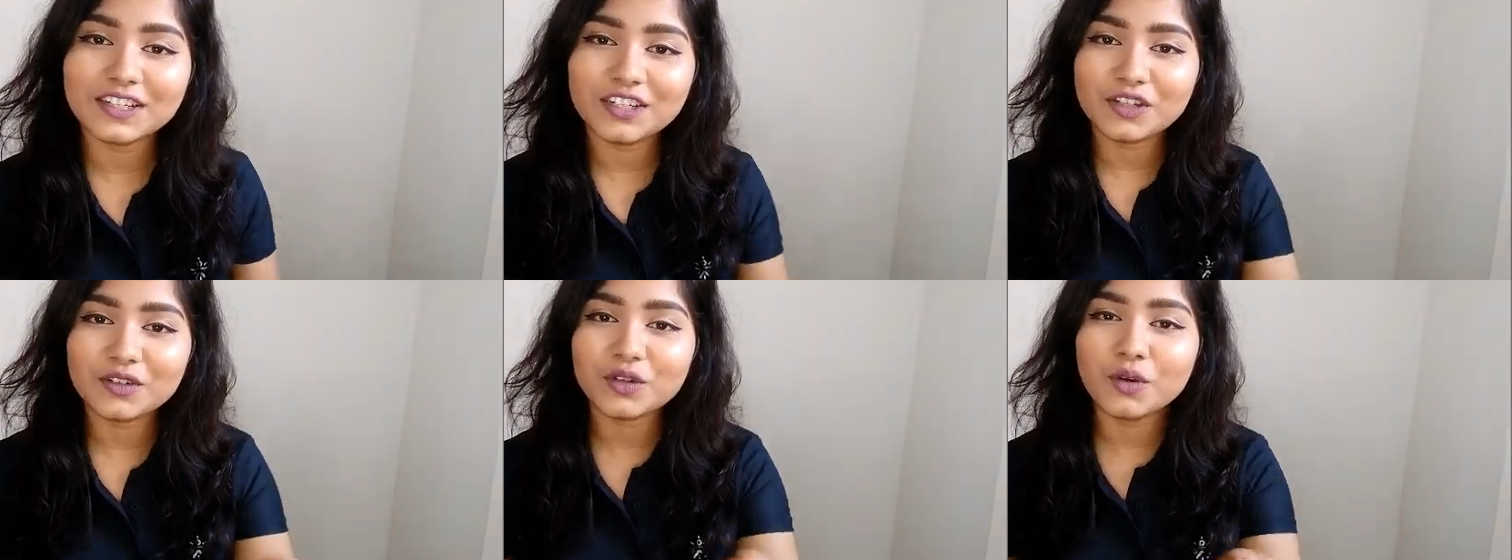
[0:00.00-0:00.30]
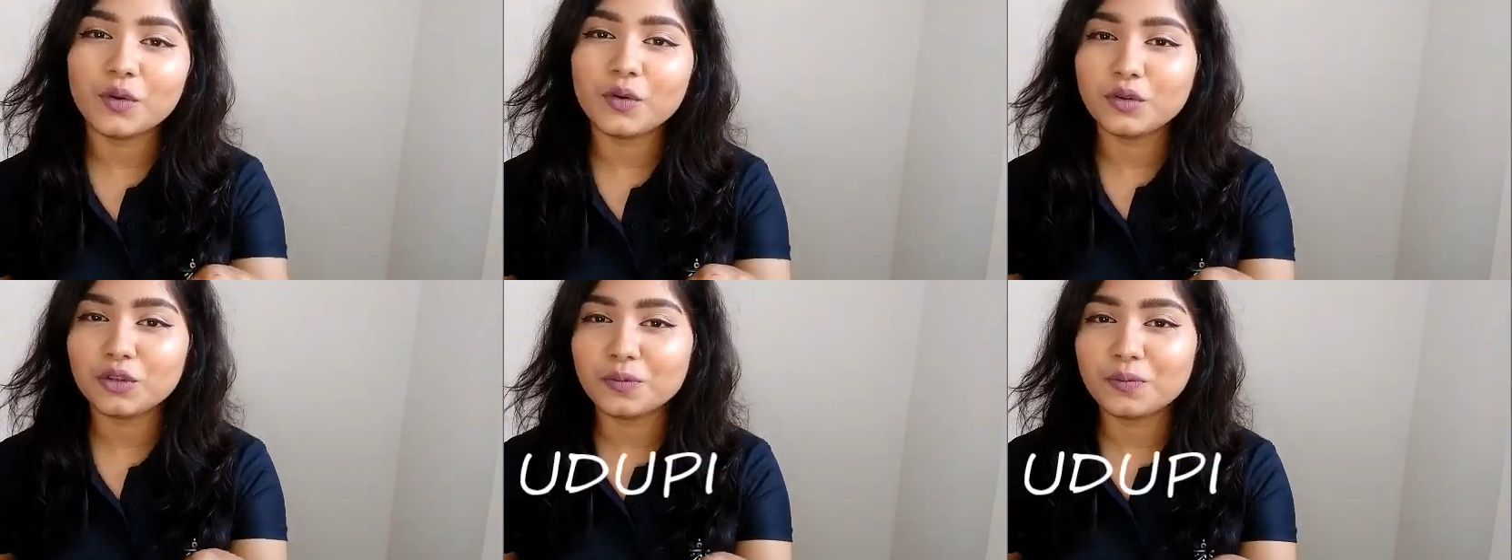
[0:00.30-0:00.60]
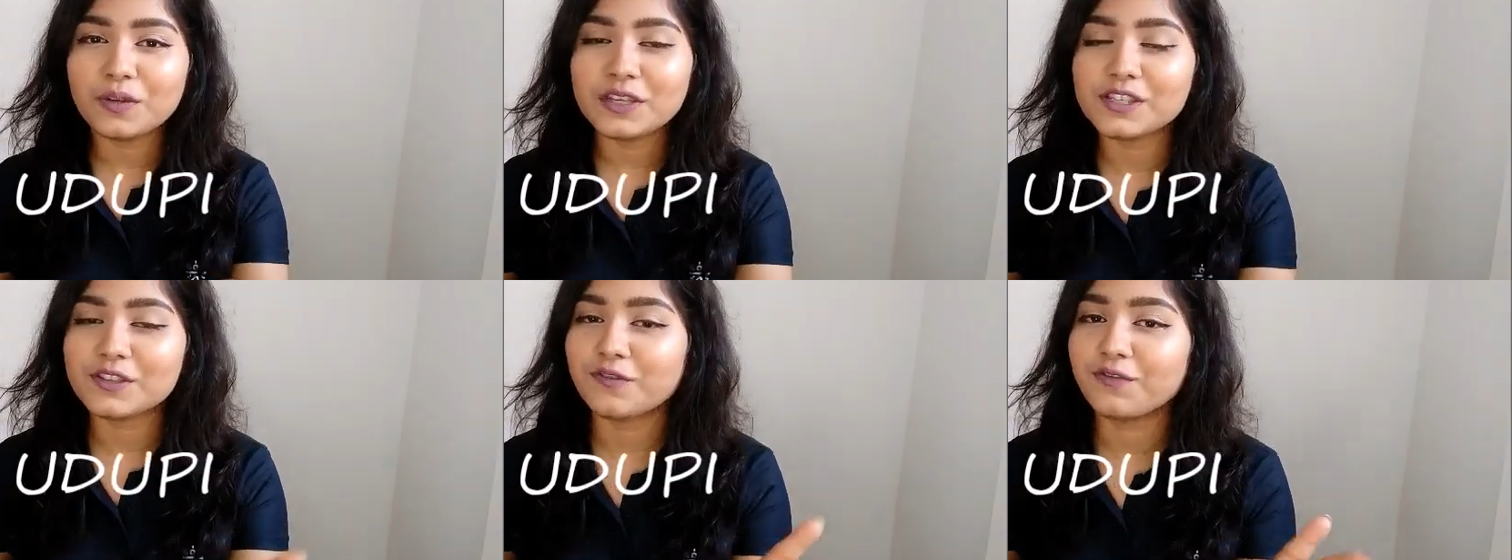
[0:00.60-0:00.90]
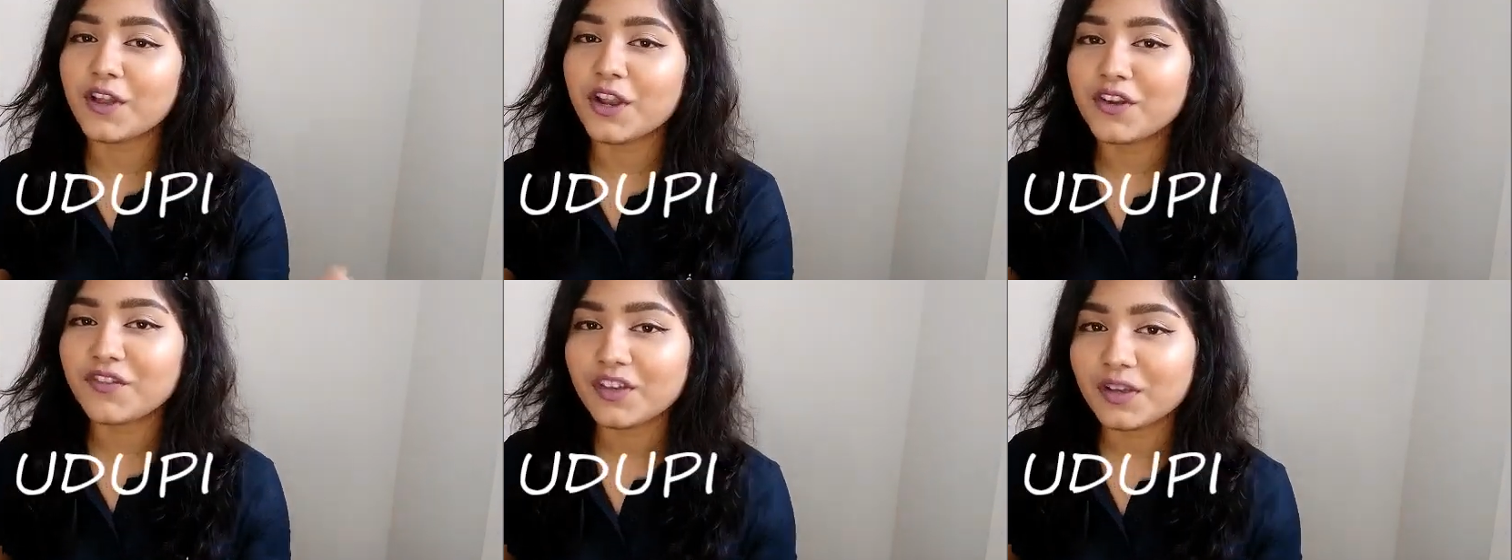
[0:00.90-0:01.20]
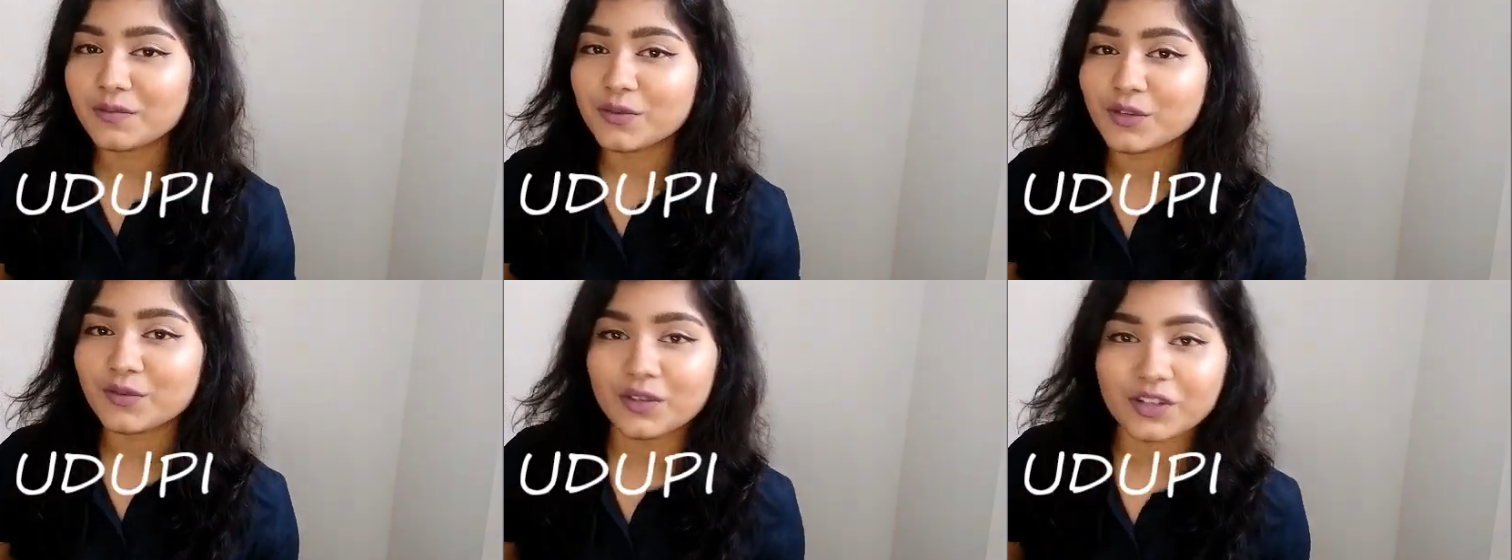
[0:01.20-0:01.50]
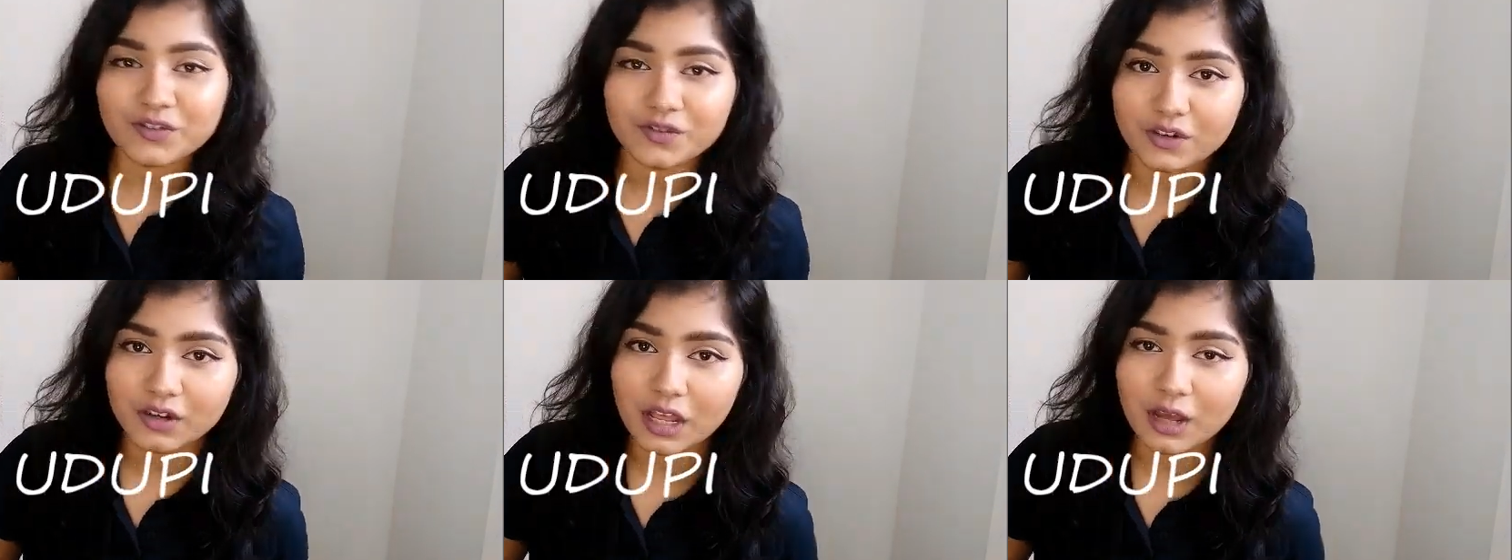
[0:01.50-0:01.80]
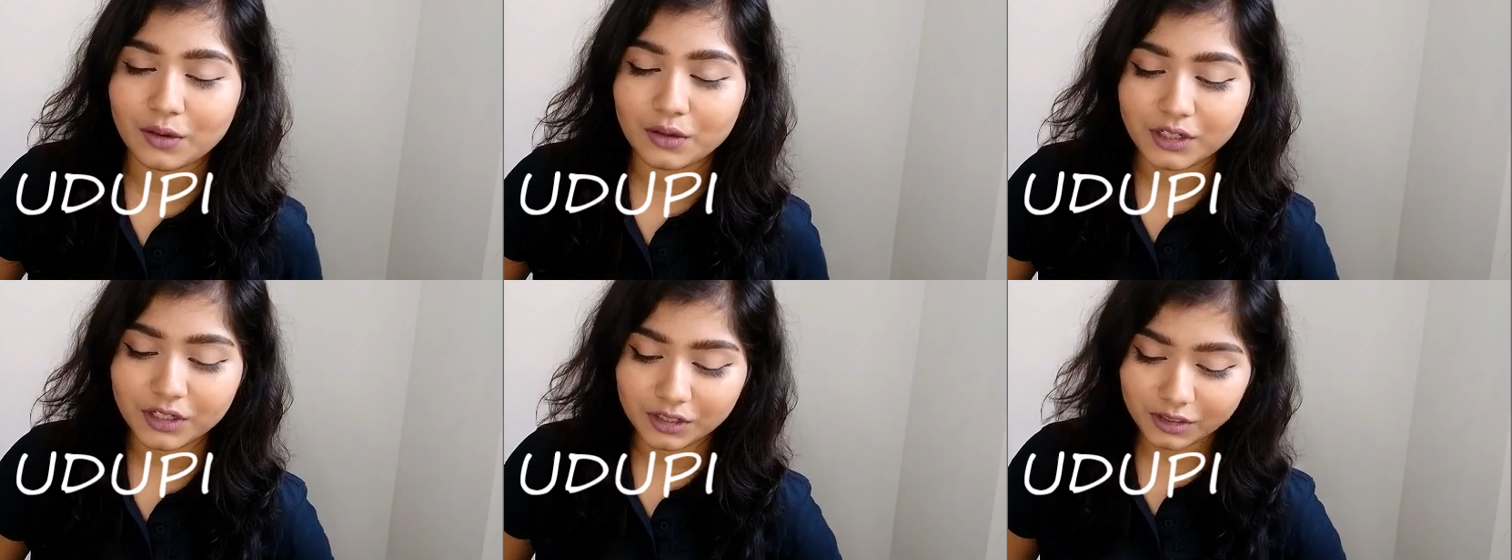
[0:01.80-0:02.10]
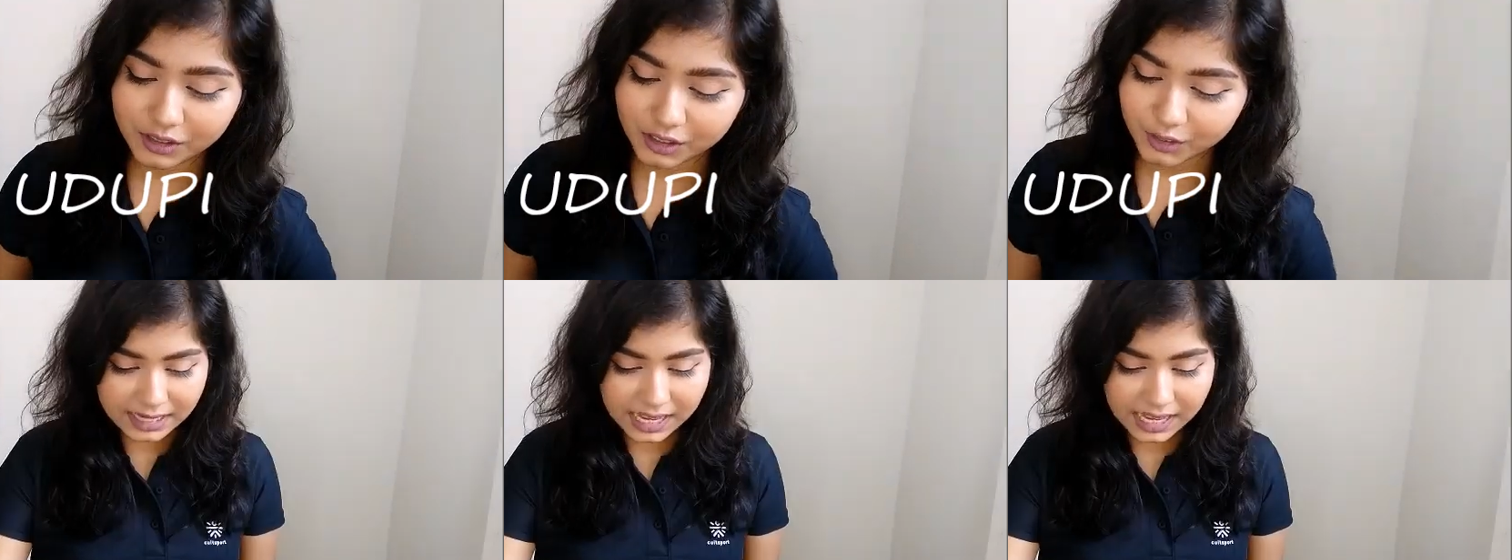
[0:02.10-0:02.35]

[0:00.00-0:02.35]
then you know Udupi is a very famous restaurant out here.